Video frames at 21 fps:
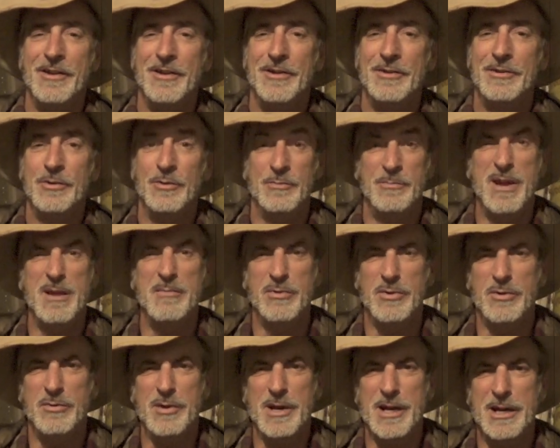so
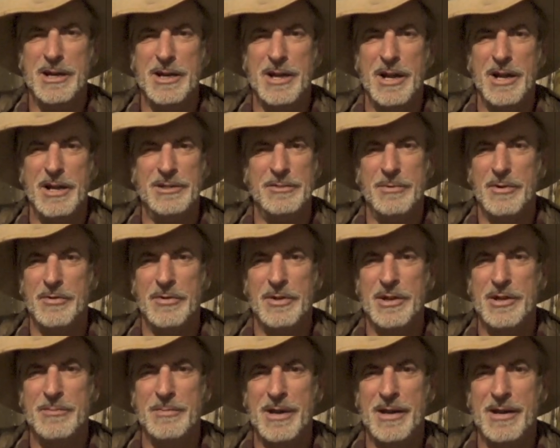people could recognize him. I don't
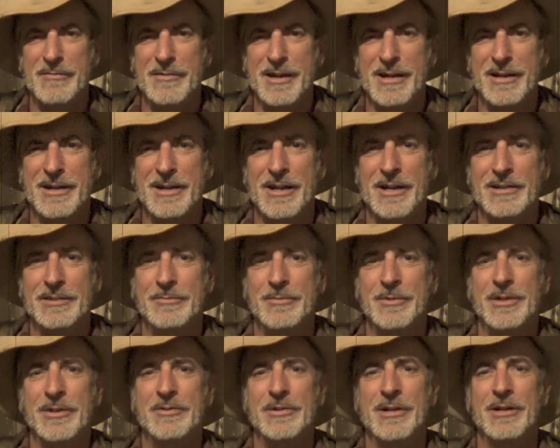think anybody would recognize him
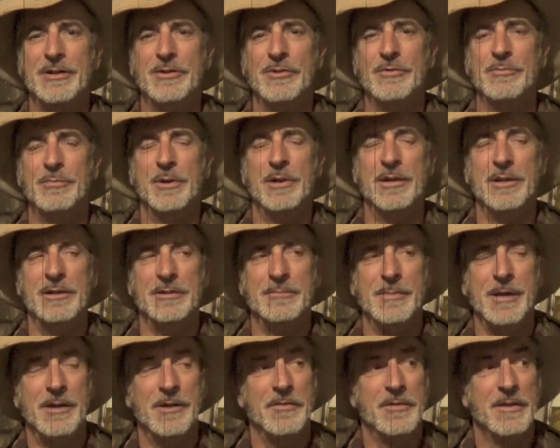without that toothpick in his
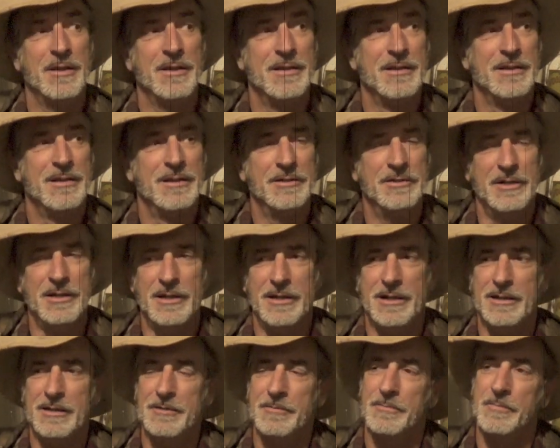mouth. So
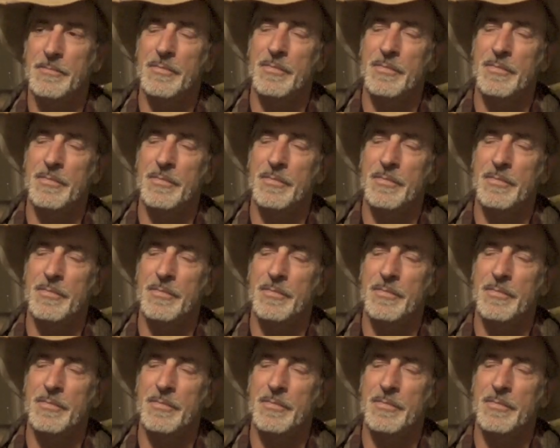anyhow,